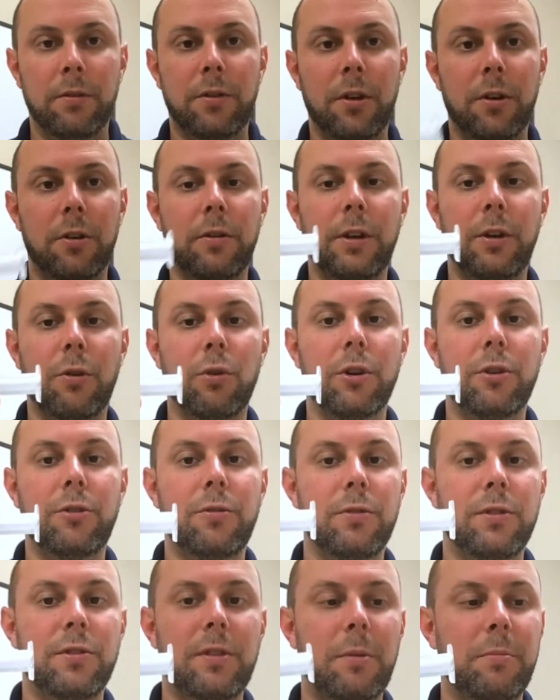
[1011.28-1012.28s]
So in order
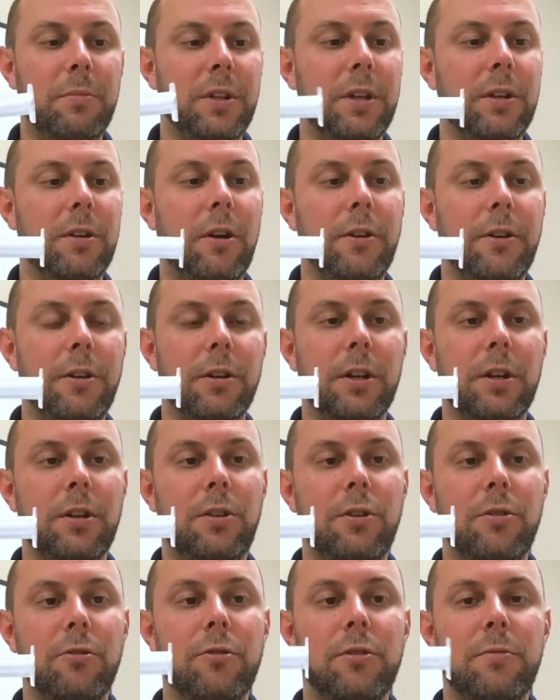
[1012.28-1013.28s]
to assemble it, all you're going to
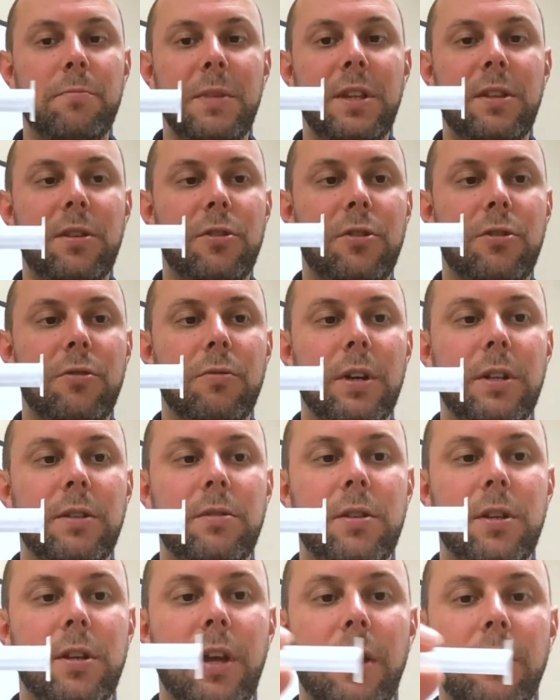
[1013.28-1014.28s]
do is meet the two
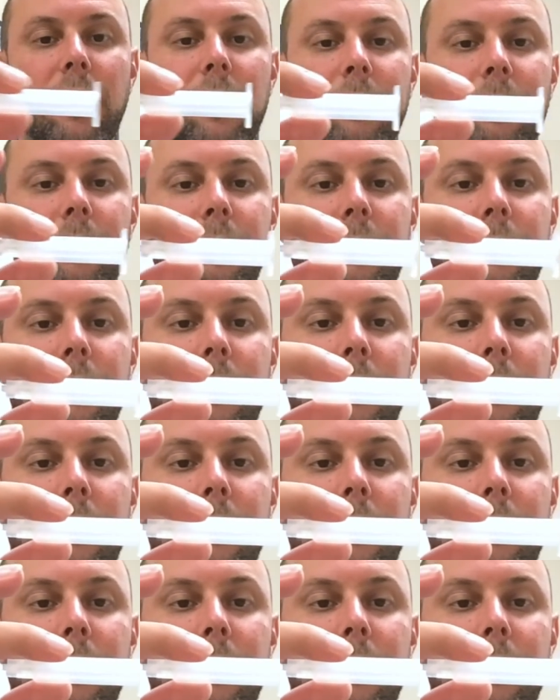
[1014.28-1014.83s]
ends together,